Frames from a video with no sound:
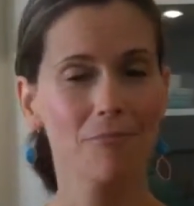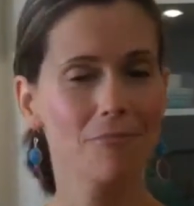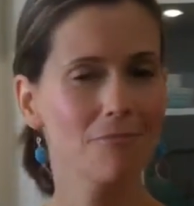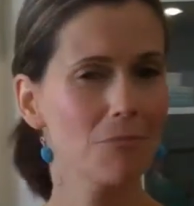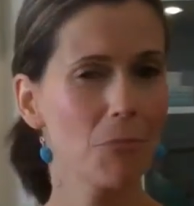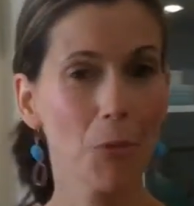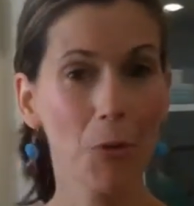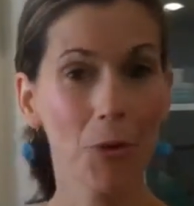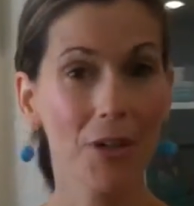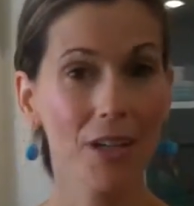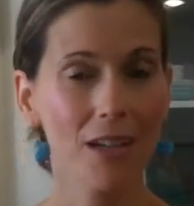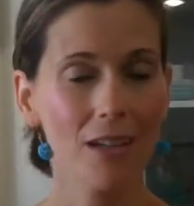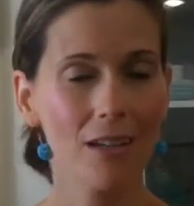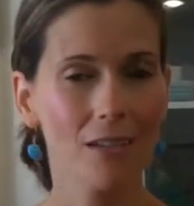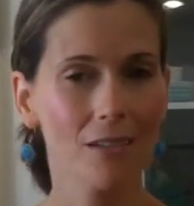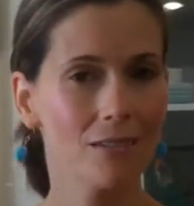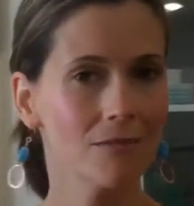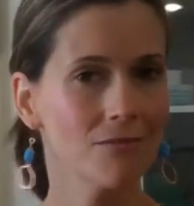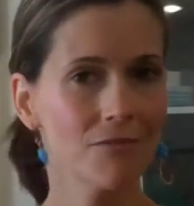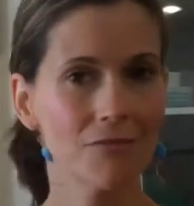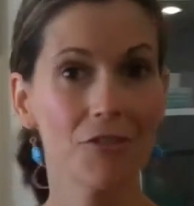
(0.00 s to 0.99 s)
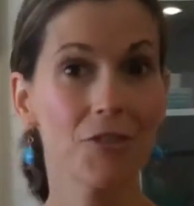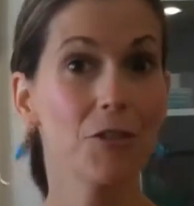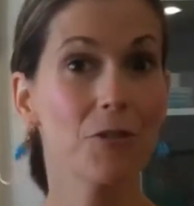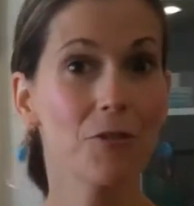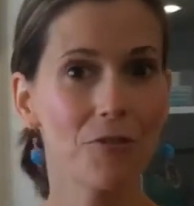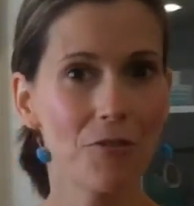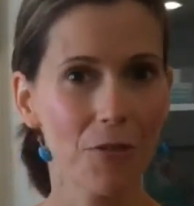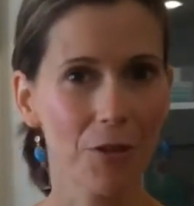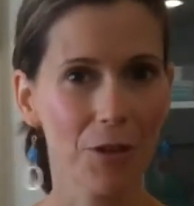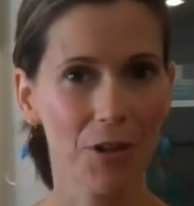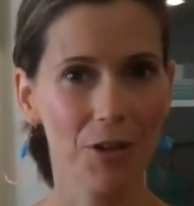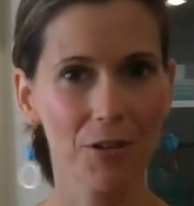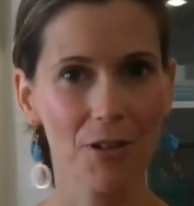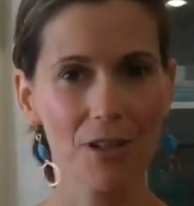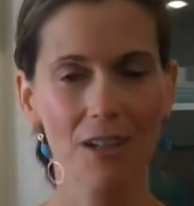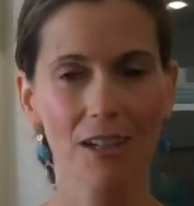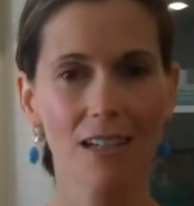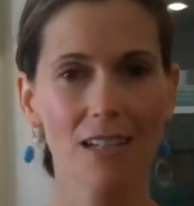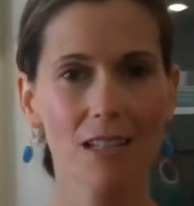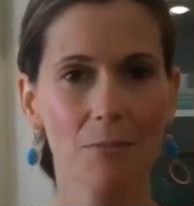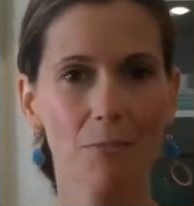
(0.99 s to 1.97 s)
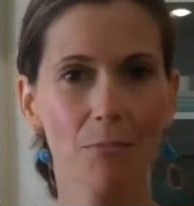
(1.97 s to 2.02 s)
morning food for you. A
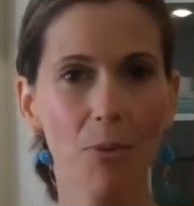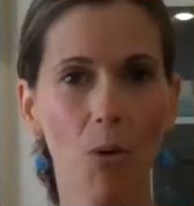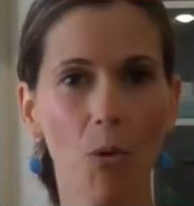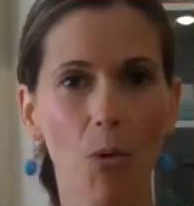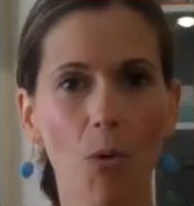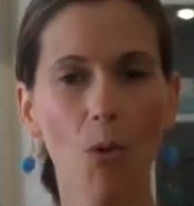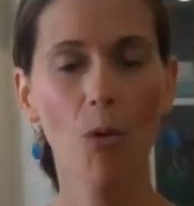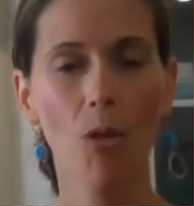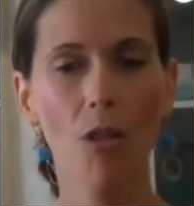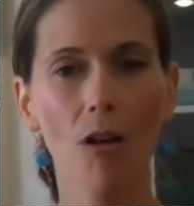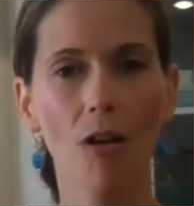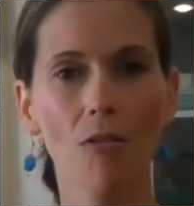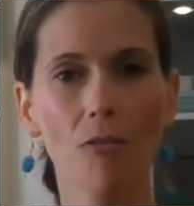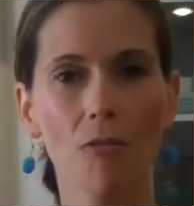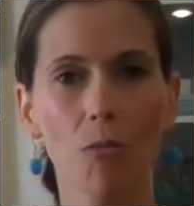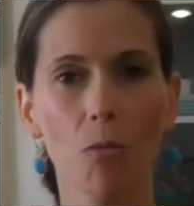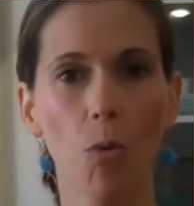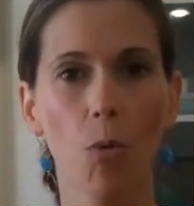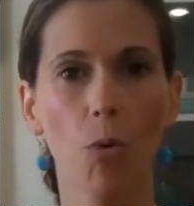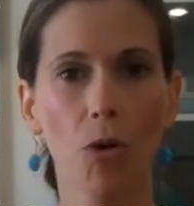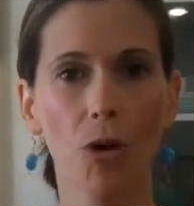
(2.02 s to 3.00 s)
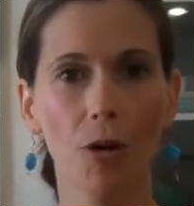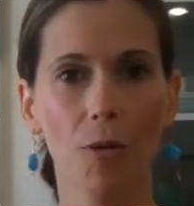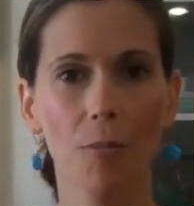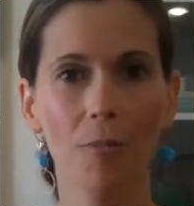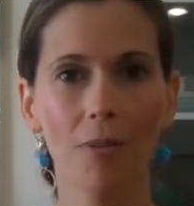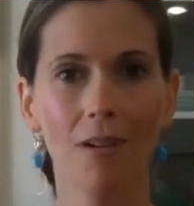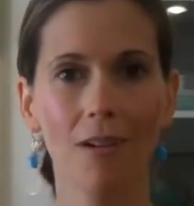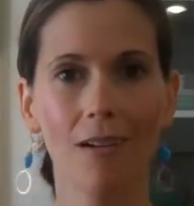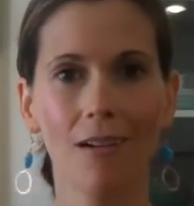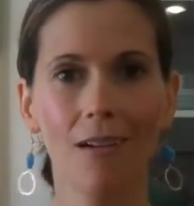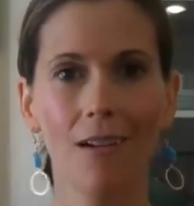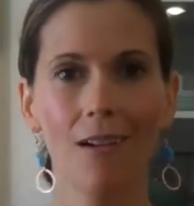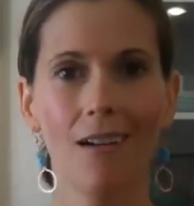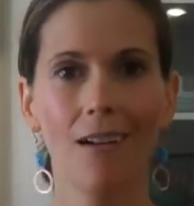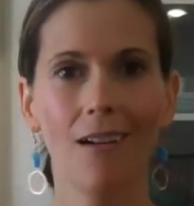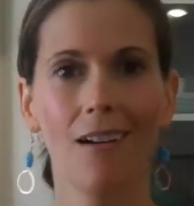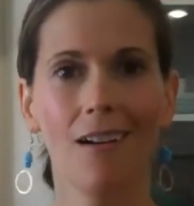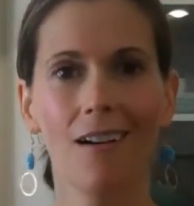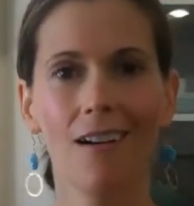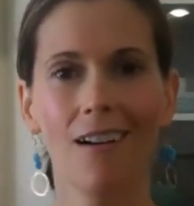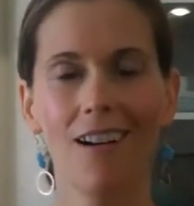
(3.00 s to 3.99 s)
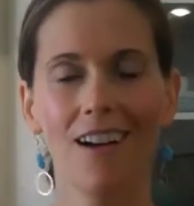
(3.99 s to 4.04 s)
nice bowl of warm
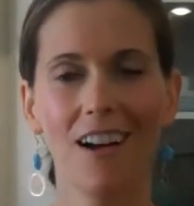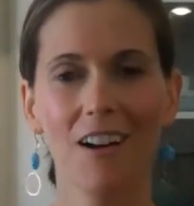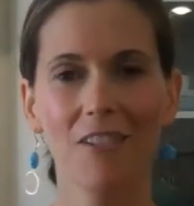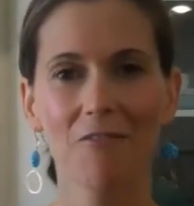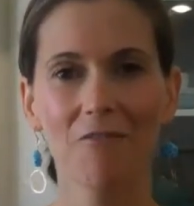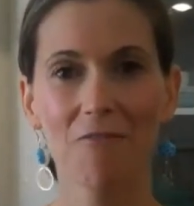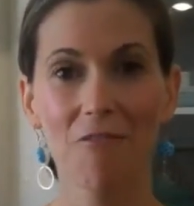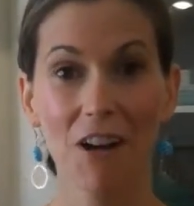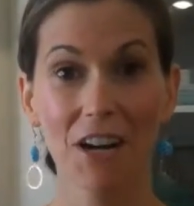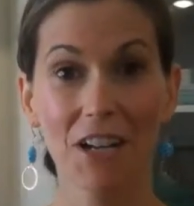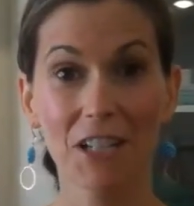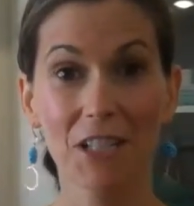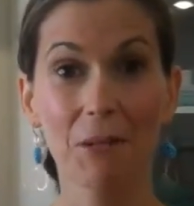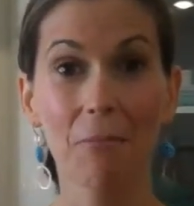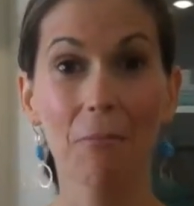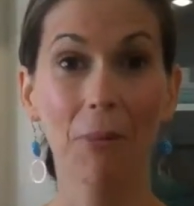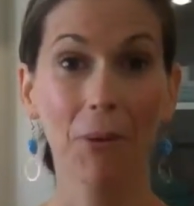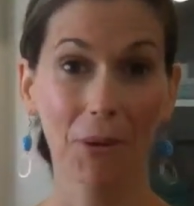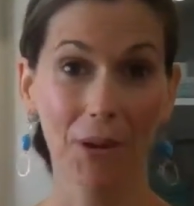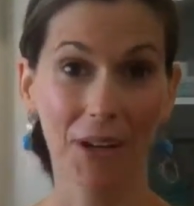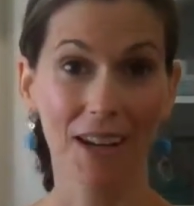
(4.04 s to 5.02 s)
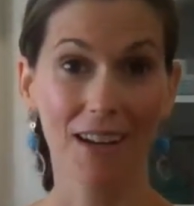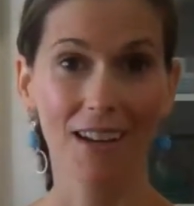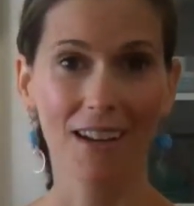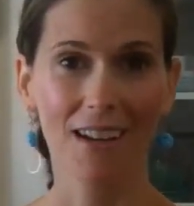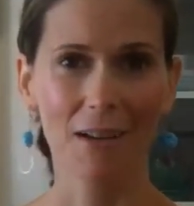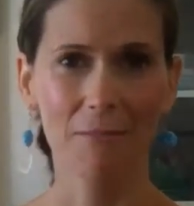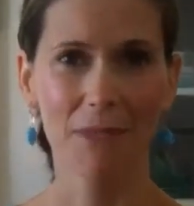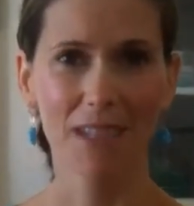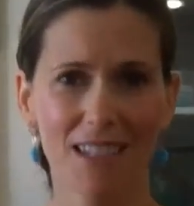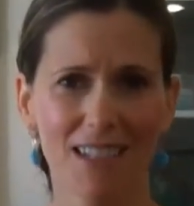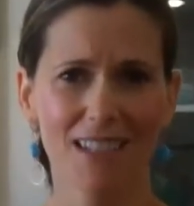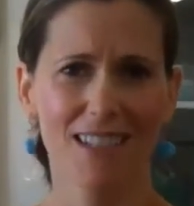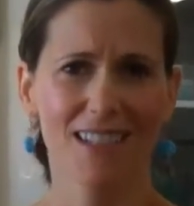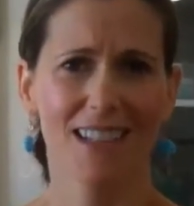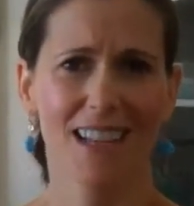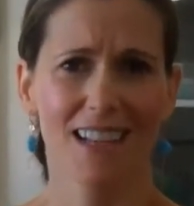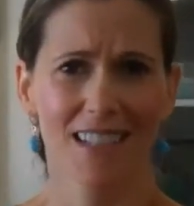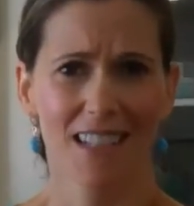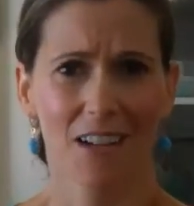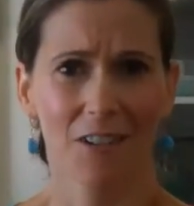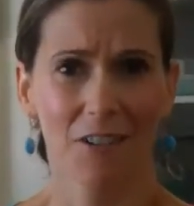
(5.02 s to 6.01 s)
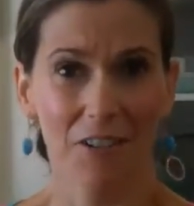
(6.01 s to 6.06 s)
rice pudding. I mean, doesn't
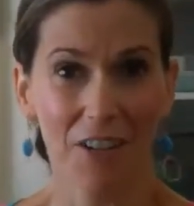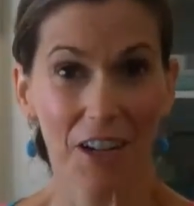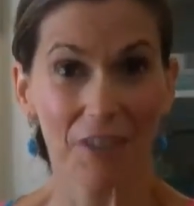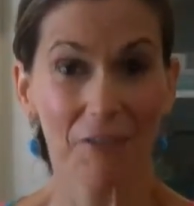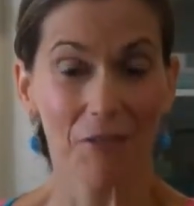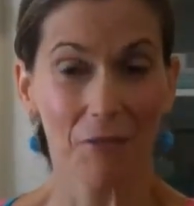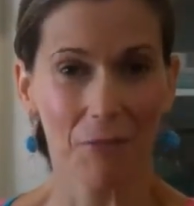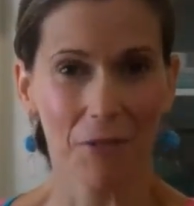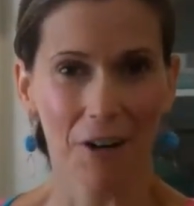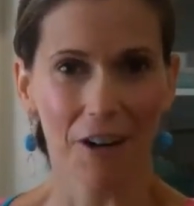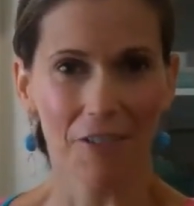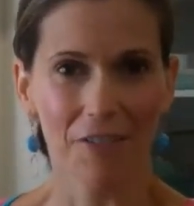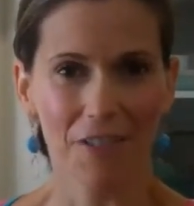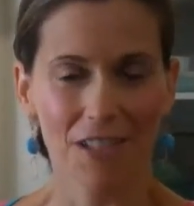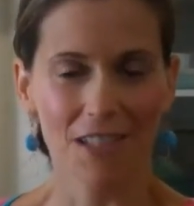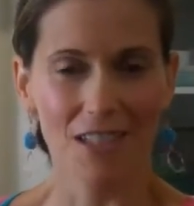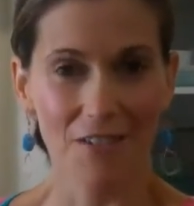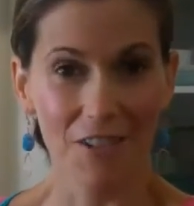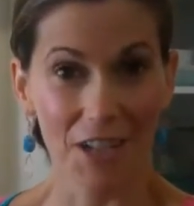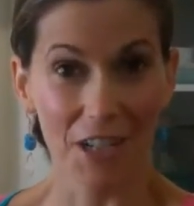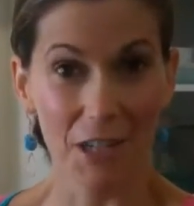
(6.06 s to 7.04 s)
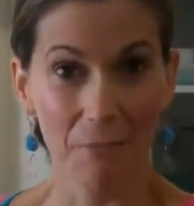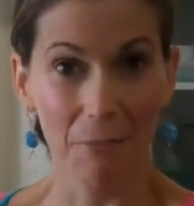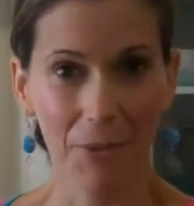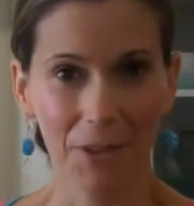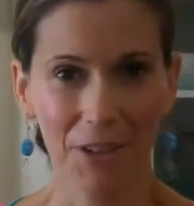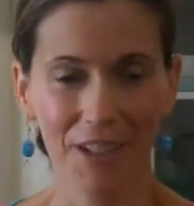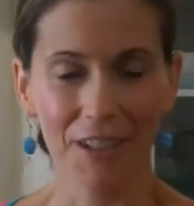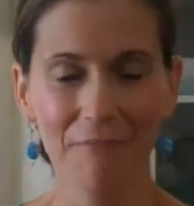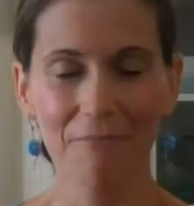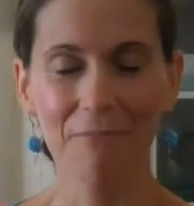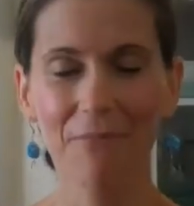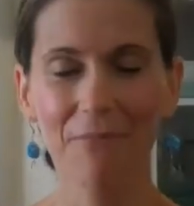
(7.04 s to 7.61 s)
that sound great for breakfast, rice pudding?